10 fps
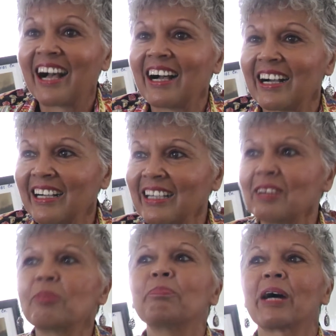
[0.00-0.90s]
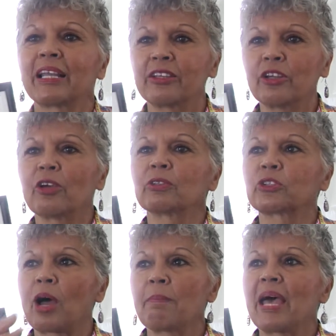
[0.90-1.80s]
But,
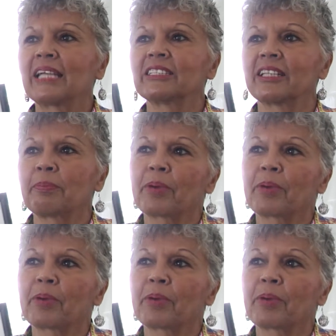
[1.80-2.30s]
so I imagine they